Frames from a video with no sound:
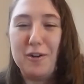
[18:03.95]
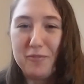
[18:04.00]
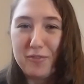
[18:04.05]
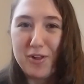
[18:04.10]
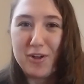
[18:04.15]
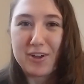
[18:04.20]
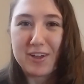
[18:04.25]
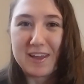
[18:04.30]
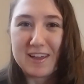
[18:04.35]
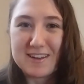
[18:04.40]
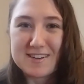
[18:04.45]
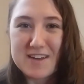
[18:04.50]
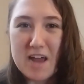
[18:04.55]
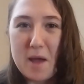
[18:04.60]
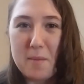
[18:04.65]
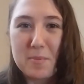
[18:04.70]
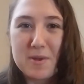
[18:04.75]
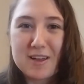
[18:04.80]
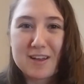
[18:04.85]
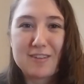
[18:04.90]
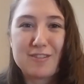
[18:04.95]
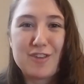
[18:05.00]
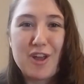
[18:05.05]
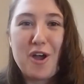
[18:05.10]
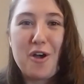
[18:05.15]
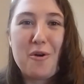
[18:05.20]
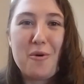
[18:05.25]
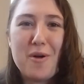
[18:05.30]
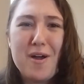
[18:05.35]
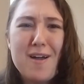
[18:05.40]
vlogging a topic.
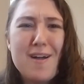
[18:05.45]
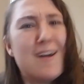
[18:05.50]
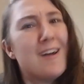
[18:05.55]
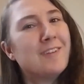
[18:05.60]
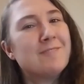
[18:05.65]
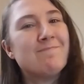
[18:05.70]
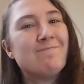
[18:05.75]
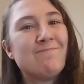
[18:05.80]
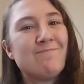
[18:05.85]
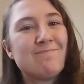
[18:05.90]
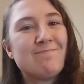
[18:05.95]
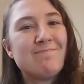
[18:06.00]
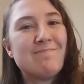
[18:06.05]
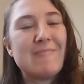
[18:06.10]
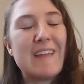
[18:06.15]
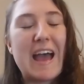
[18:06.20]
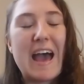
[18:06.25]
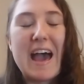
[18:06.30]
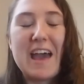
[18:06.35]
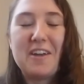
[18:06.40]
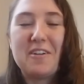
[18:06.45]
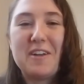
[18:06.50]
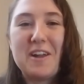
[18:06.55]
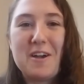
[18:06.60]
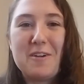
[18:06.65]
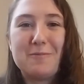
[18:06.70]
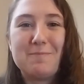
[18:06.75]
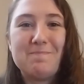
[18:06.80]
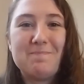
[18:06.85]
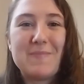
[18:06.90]
So, I don't
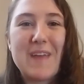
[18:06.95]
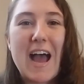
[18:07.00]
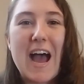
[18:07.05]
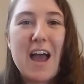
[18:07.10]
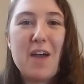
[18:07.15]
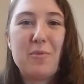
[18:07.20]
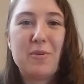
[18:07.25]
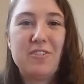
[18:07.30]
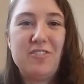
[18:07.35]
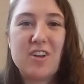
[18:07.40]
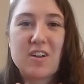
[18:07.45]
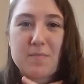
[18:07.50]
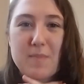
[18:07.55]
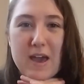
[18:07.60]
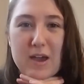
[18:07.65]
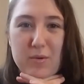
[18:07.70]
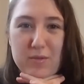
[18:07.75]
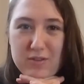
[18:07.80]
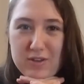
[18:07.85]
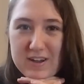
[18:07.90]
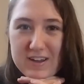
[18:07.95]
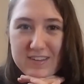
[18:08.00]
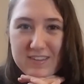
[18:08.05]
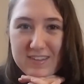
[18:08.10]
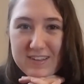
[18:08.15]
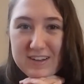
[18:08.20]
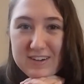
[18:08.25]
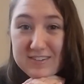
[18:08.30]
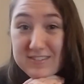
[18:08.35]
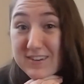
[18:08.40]
know. I will check back with you guys
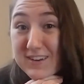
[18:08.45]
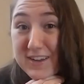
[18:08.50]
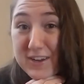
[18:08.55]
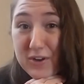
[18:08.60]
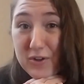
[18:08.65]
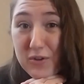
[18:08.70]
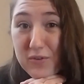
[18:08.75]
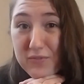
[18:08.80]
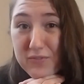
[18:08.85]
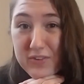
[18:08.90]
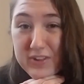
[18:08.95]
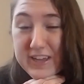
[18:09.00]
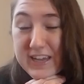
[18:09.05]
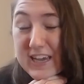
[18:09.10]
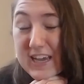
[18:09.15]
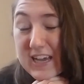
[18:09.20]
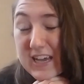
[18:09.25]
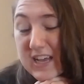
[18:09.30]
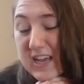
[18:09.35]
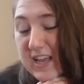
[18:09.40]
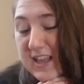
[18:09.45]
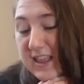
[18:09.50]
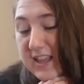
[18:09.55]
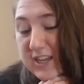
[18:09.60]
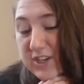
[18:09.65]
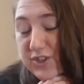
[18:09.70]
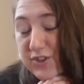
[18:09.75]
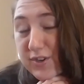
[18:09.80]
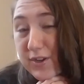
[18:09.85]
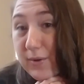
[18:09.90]
later tonight, hopefully, and
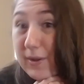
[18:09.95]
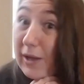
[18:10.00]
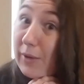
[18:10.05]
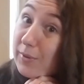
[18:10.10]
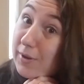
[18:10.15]
let you know how it